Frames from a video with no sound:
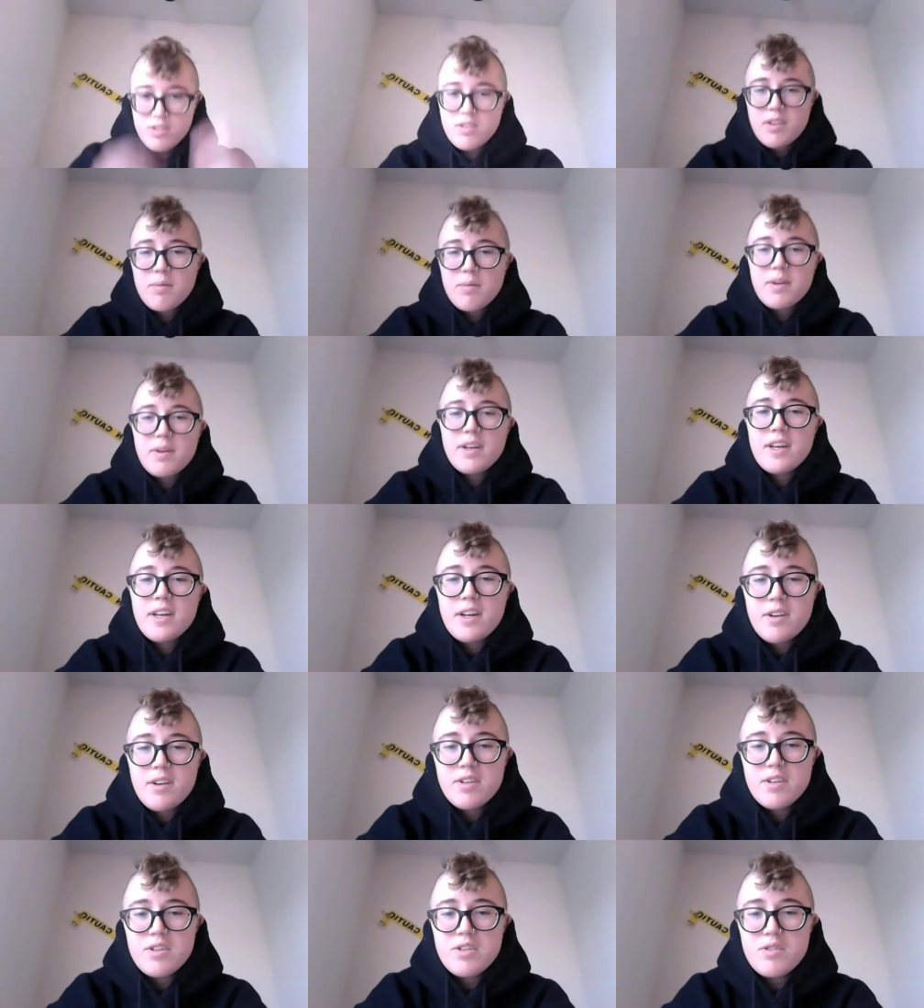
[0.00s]
like my
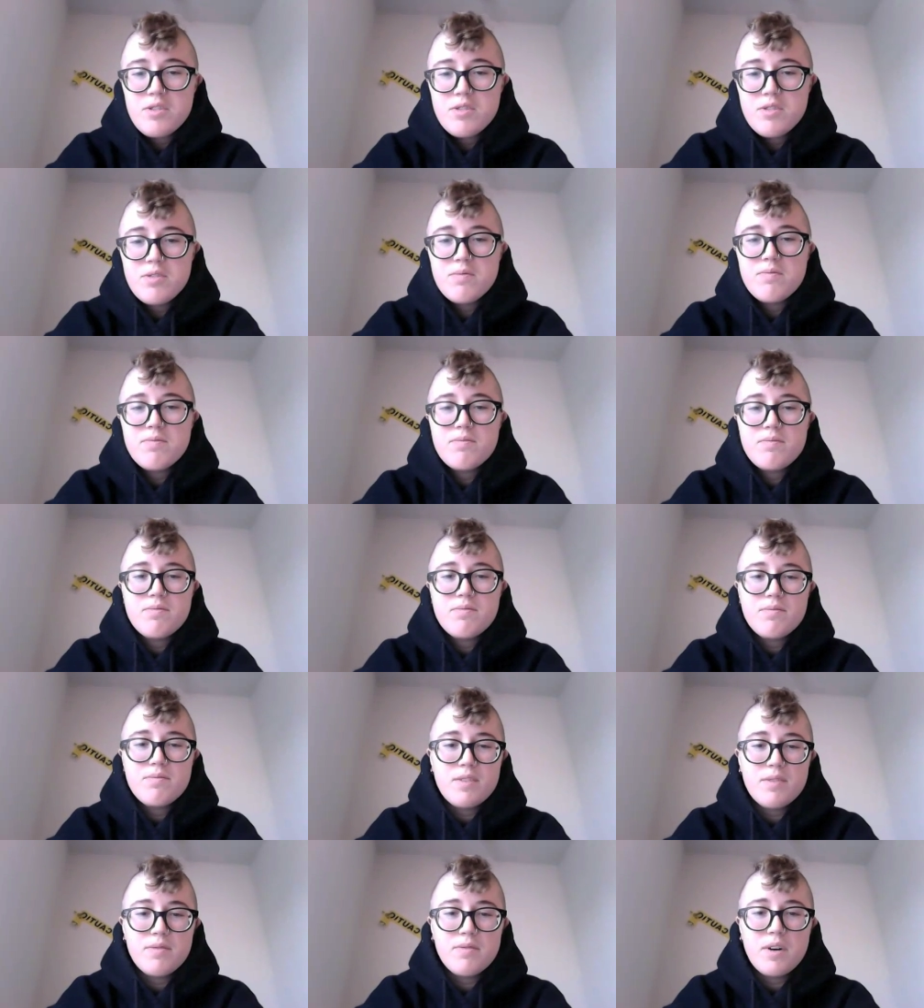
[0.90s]
anger issues and
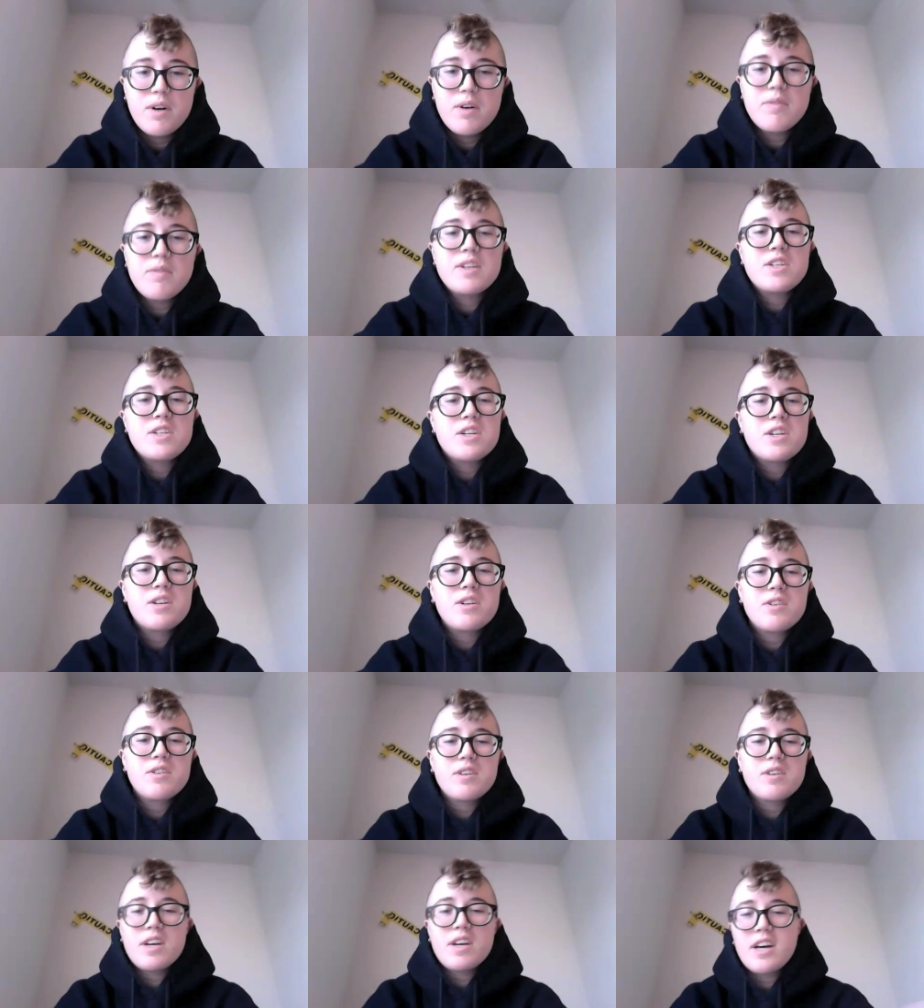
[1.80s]
involving gender
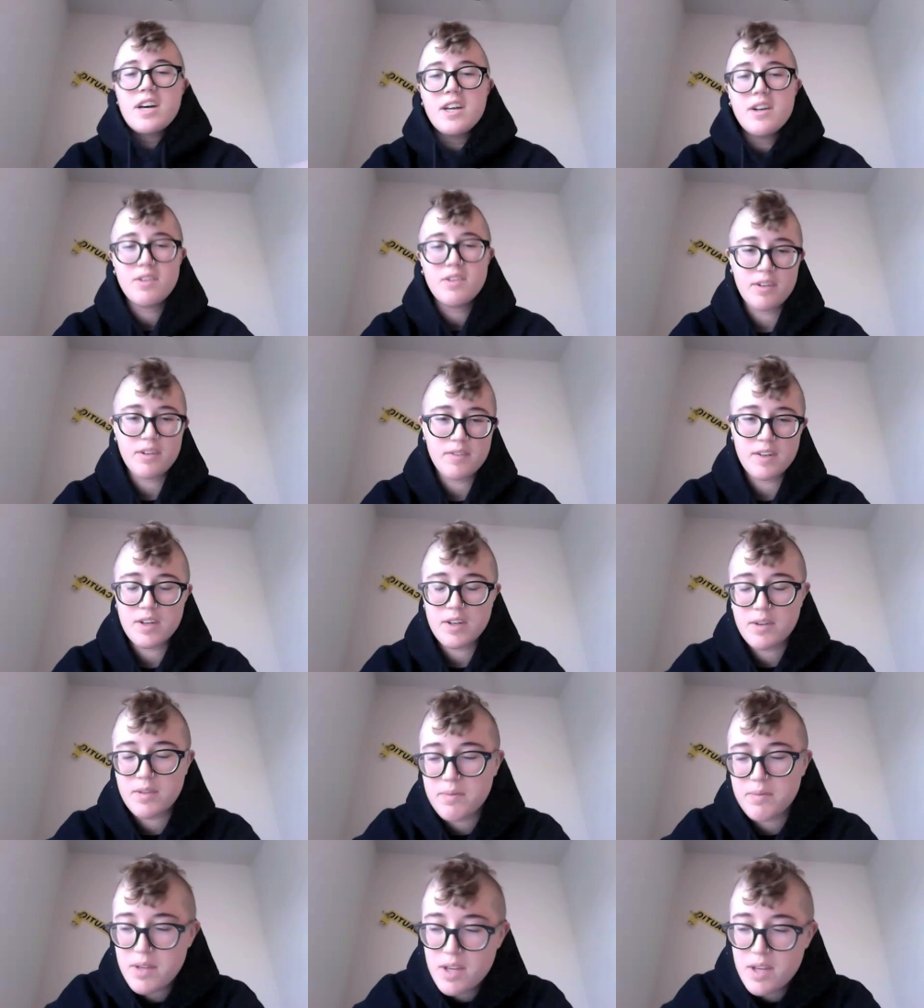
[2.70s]
I don't even know.
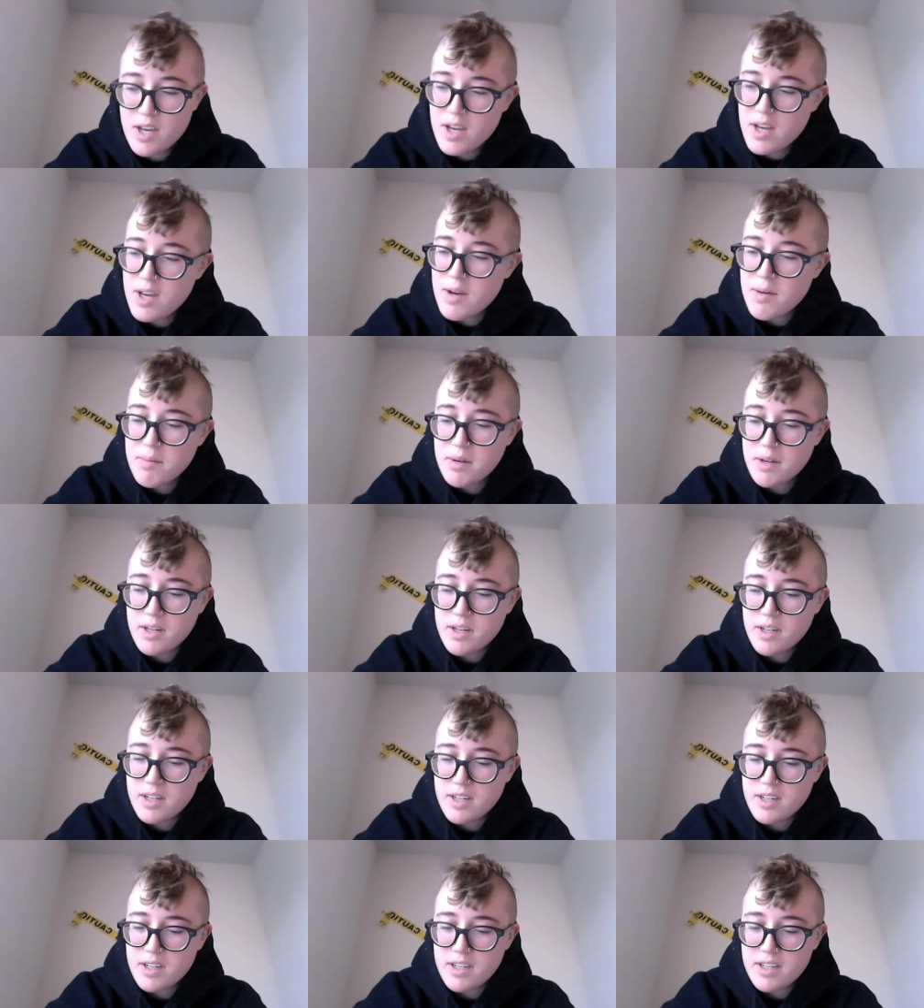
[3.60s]
But
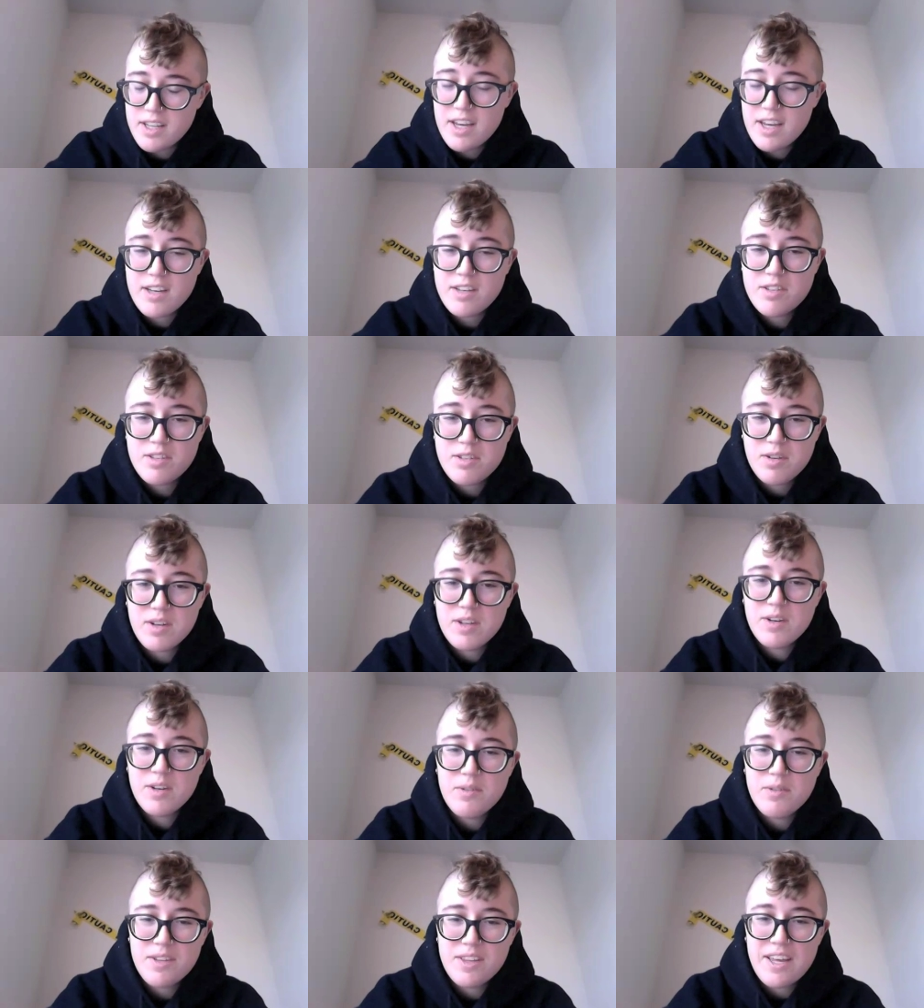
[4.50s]
uh, yeah, so I
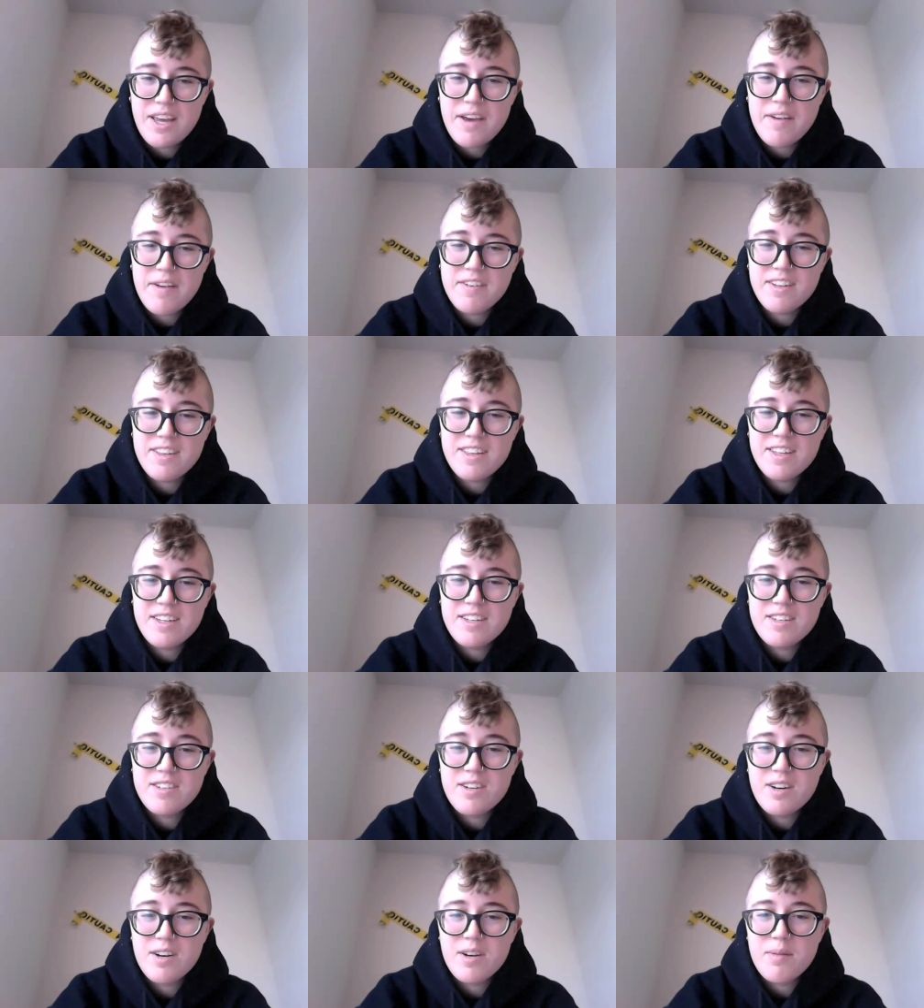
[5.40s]
don't really have anything
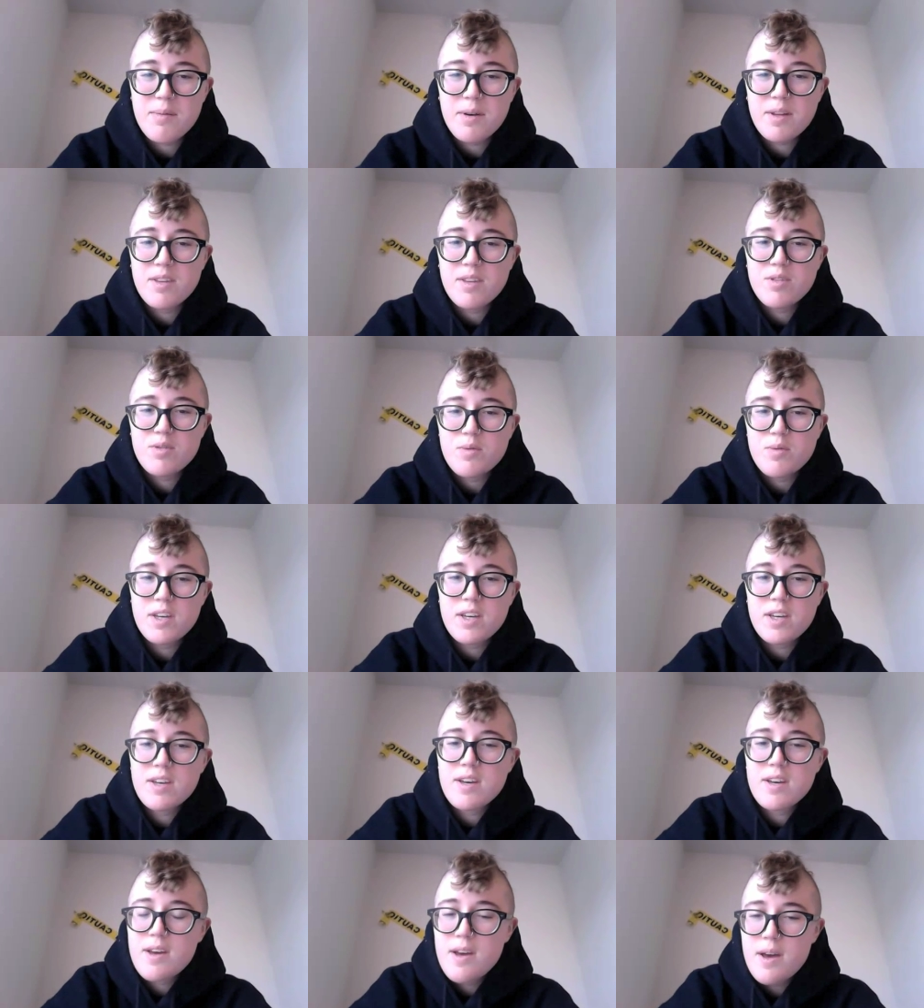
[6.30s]
to talk about this week.
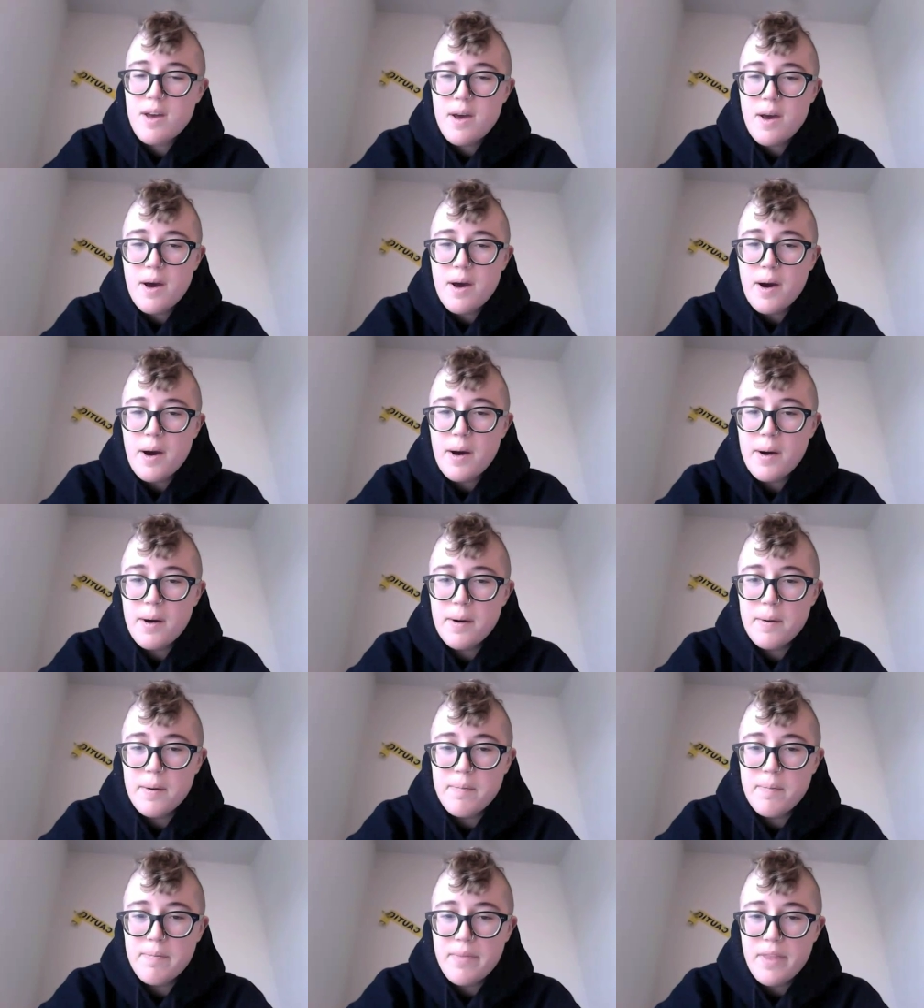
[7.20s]

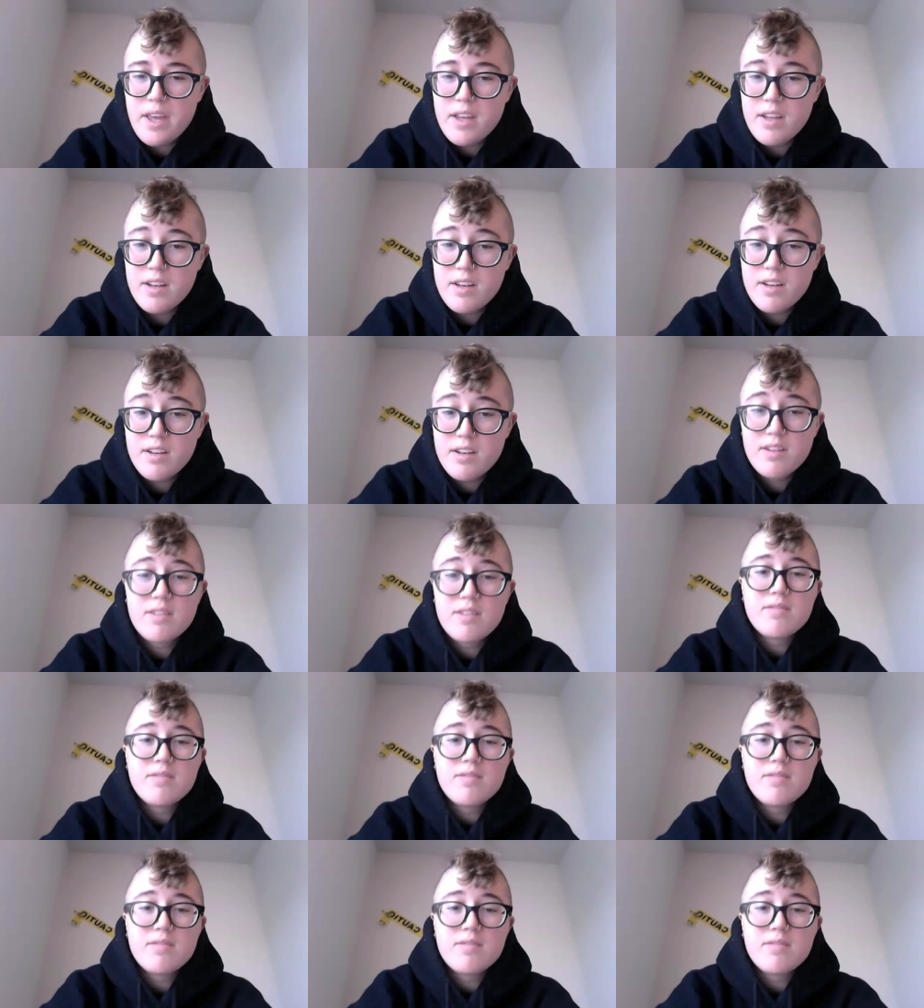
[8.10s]
Um, and